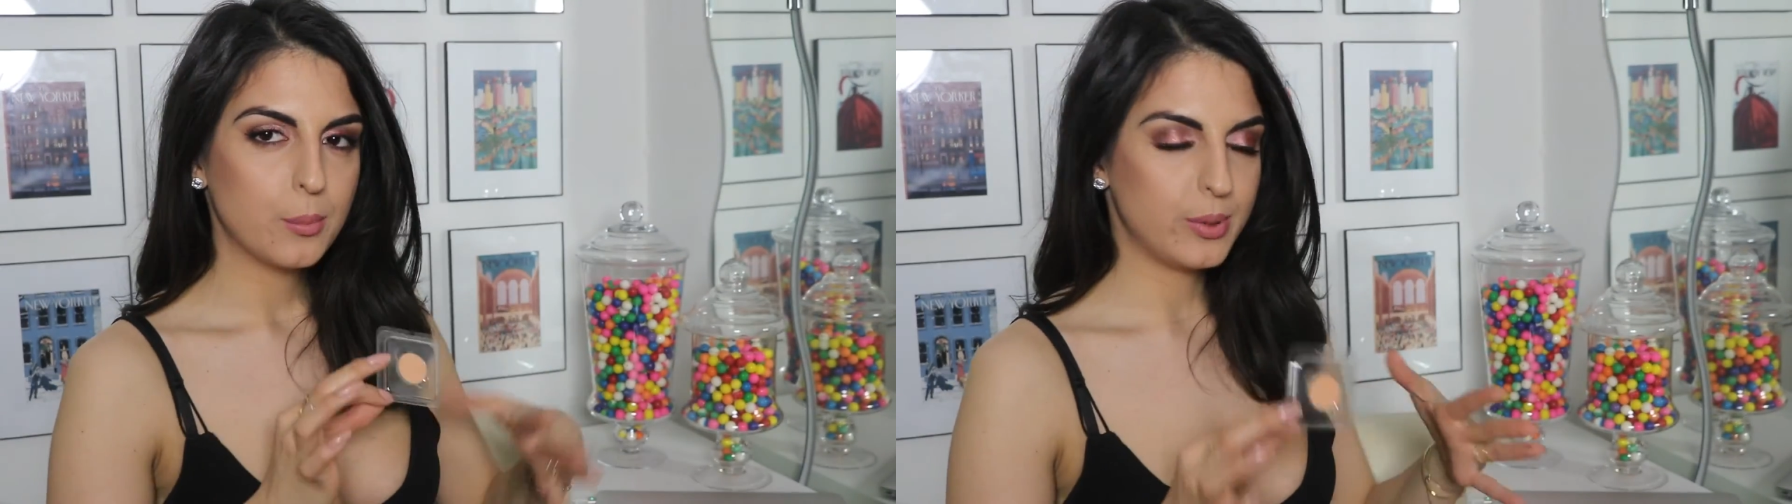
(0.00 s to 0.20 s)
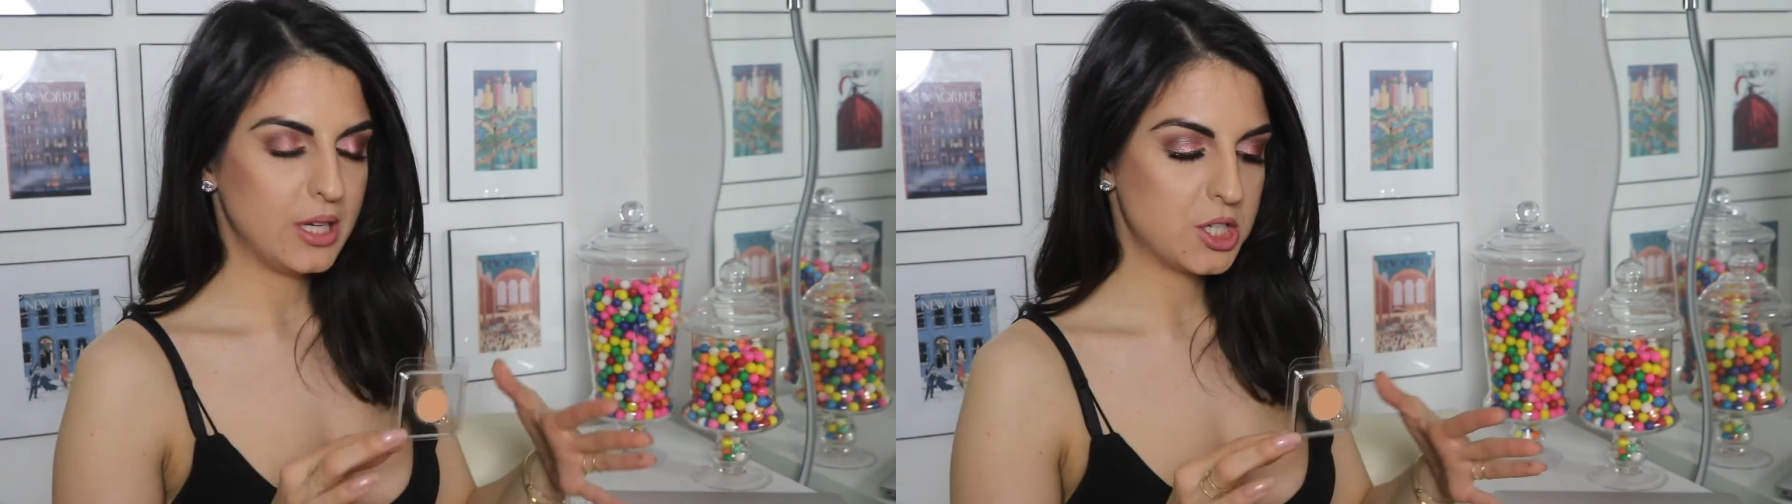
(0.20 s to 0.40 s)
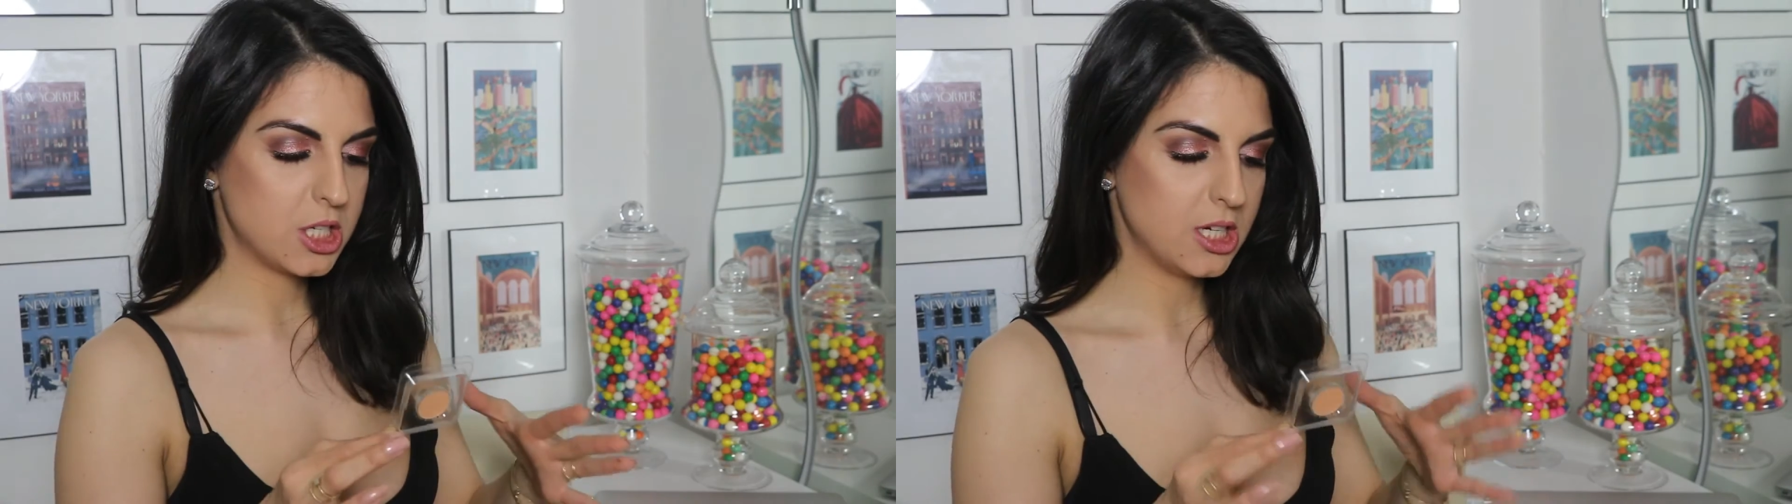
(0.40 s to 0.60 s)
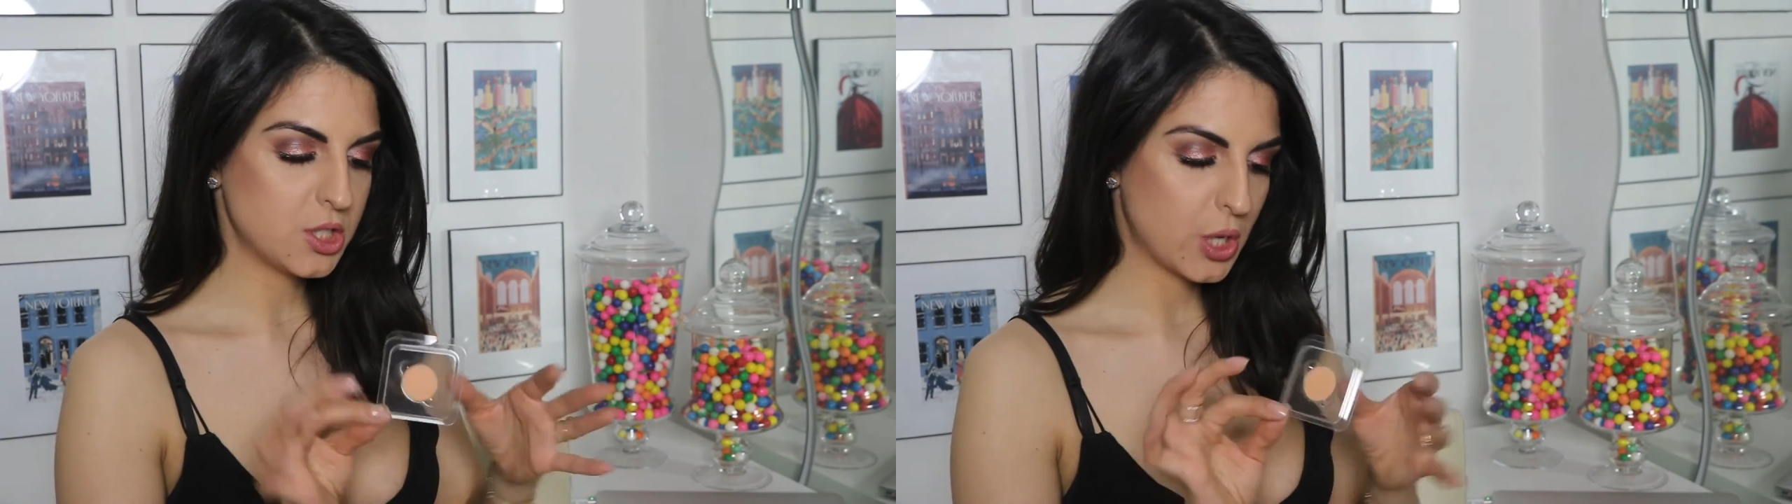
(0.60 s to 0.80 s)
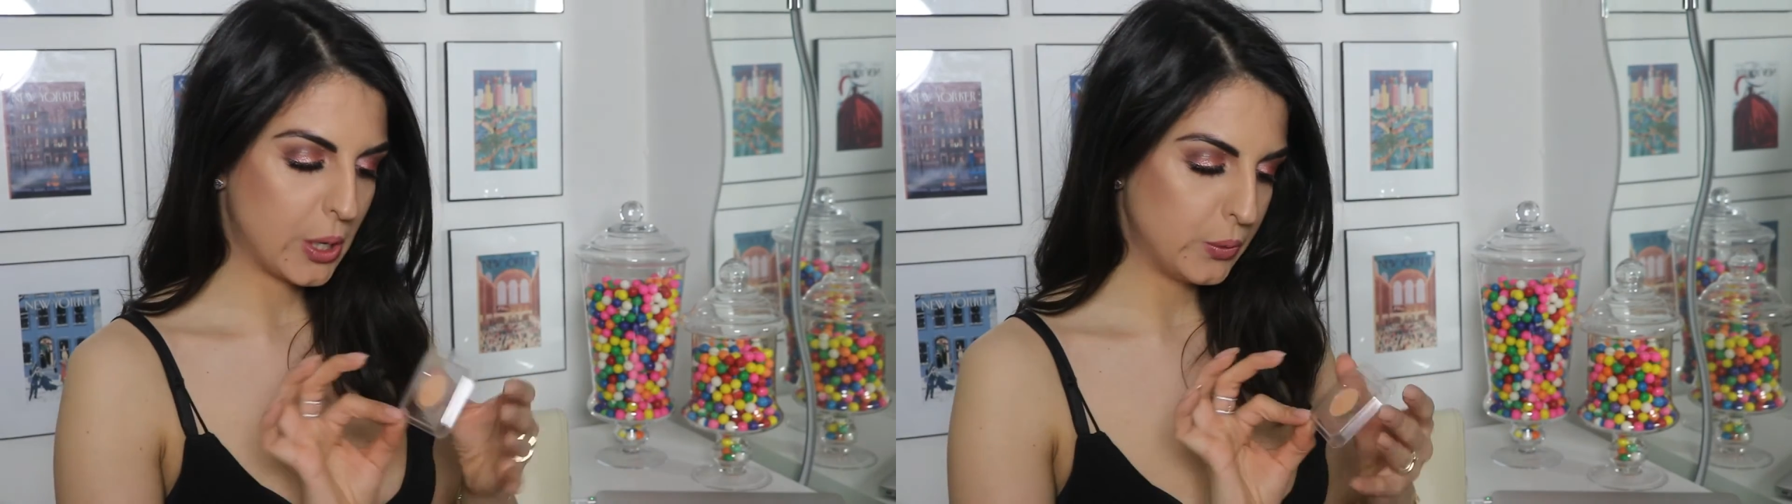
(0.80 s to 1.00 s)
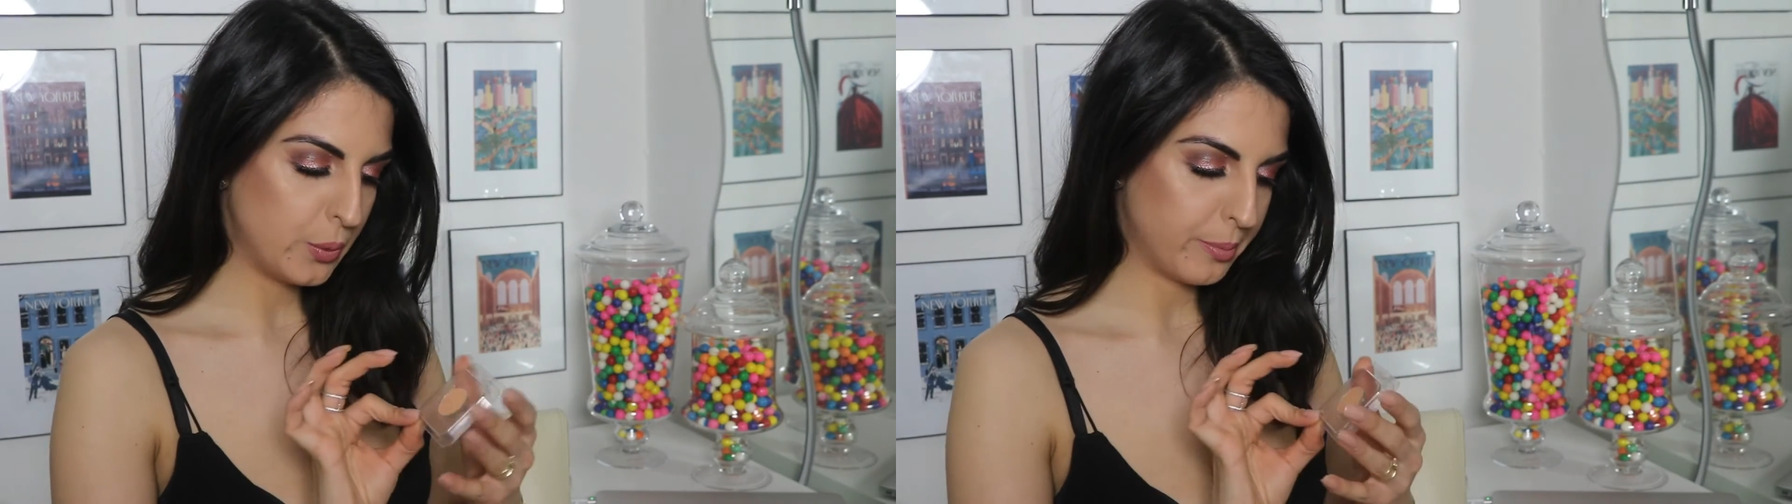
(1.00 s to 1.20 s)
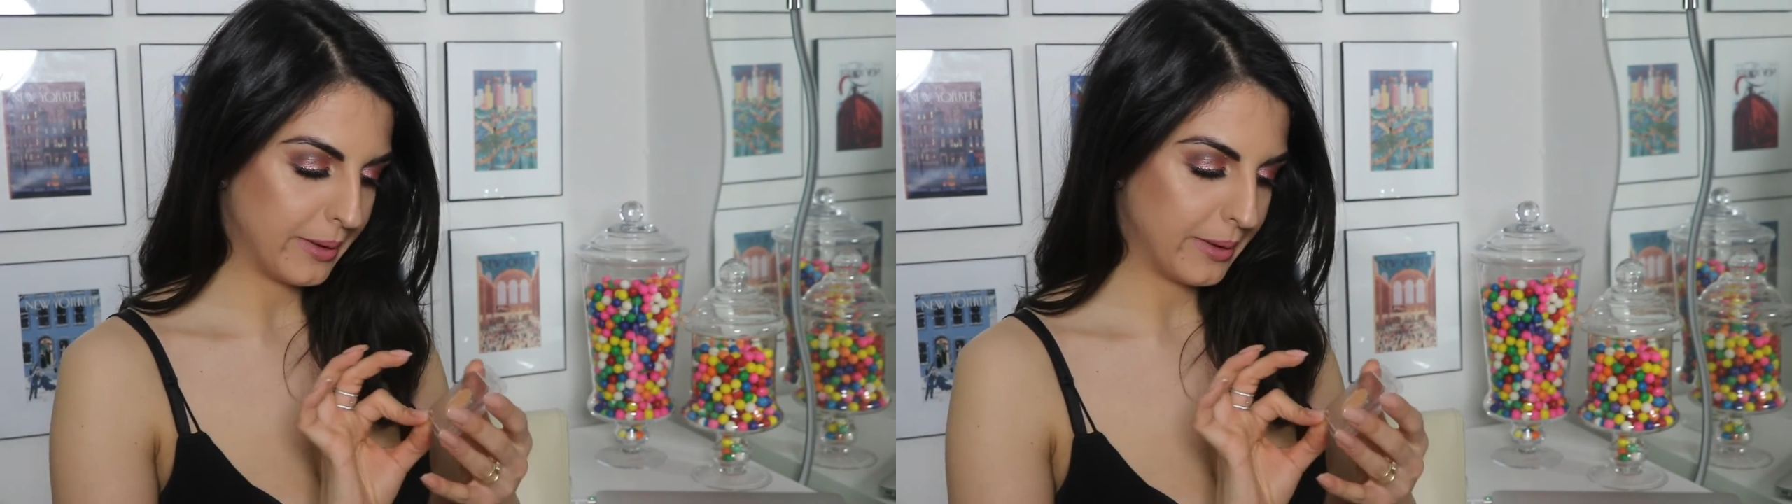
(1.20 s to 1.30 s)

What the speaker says: peachy tone,